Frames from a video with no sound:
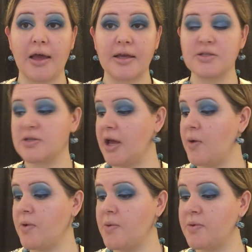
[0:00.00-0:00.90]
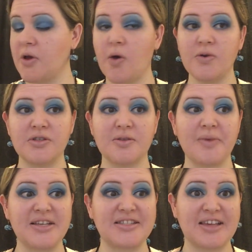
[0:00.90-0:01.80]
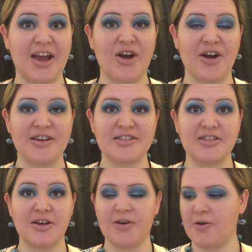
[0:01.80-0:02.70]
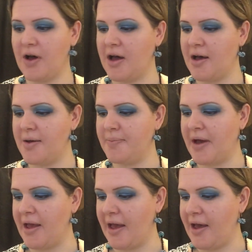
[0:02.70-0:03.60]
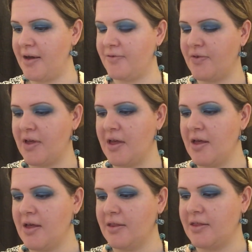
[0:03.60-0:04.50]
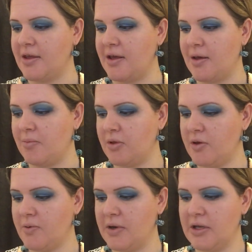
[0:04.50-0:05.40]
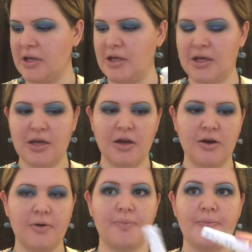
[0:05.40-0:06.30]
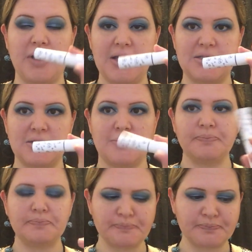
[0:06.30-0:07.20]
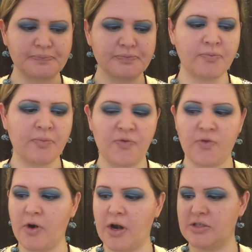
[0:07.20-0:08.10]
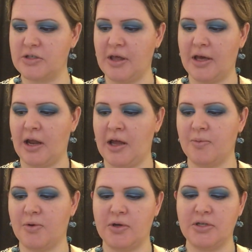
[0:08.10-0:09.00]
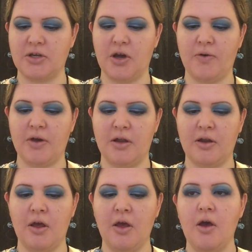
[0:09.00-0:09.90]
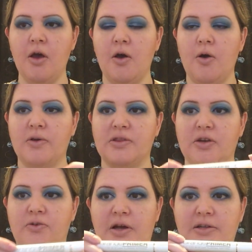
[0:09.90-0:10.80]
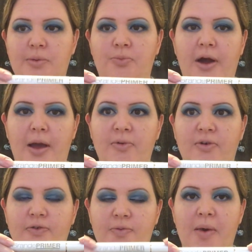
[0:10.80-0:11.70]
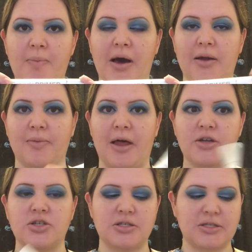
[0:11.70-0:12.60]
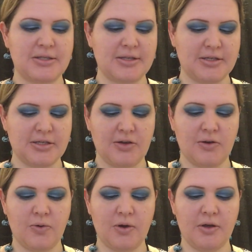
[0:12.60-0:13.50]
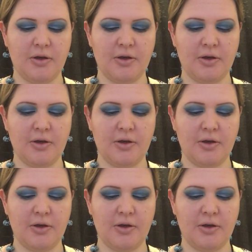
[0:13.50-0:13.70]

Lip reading: guess now we will go into the mascara. So I have the blue one here, but before I do that, I am going to go in with the Grande primer for my bottom lashes. So